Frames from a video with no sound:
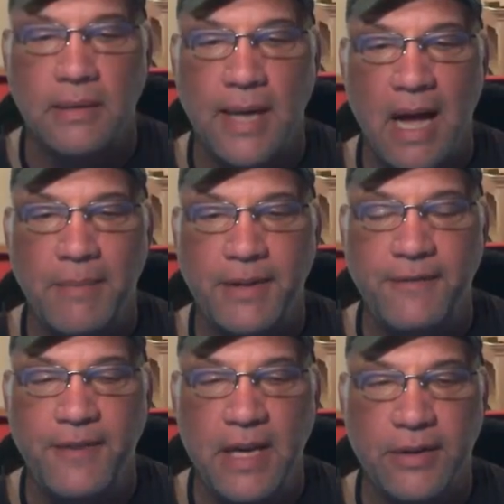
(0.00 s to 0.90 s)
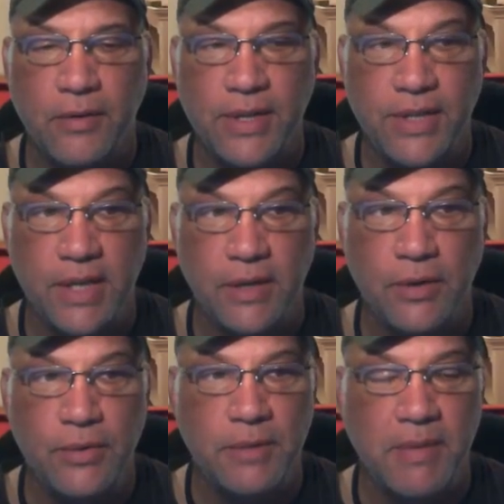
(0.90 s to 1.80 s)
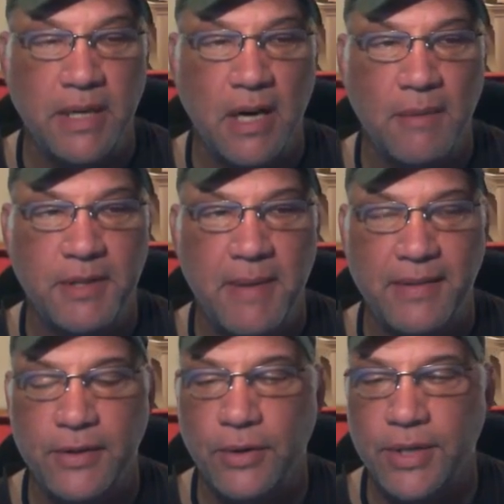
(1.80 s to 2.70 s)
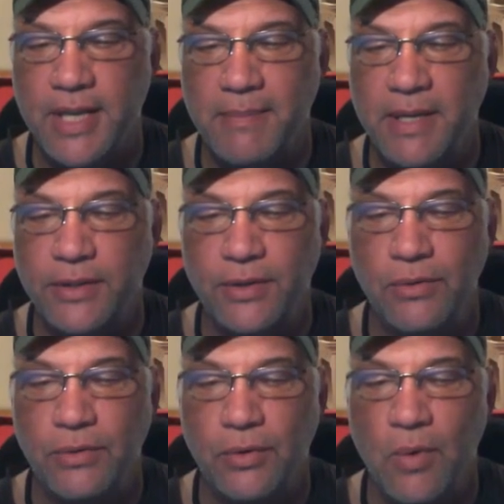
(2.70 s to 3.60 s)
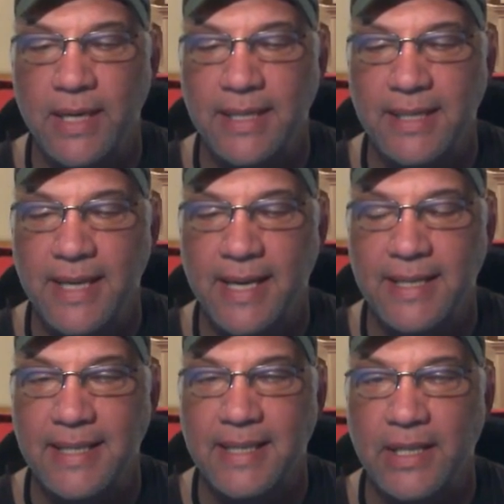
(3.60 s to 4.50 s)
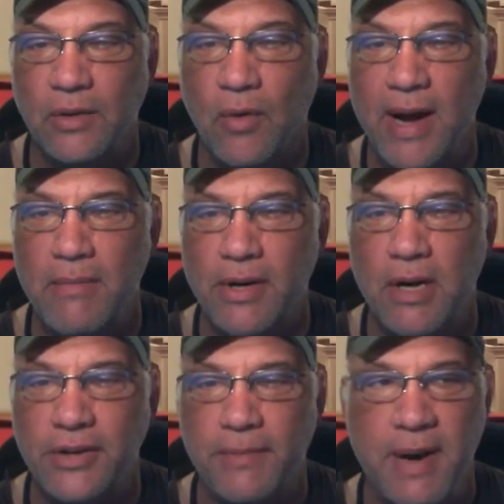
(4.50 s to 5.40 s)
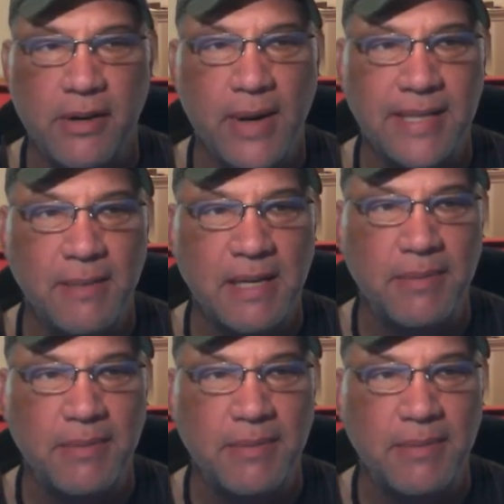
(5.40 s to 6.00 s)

Top of the fifth, Christian Guzman up the bat. The shortstop hit two twenty-six. He's going to hit a ground ball to Garciaparra, who has to make a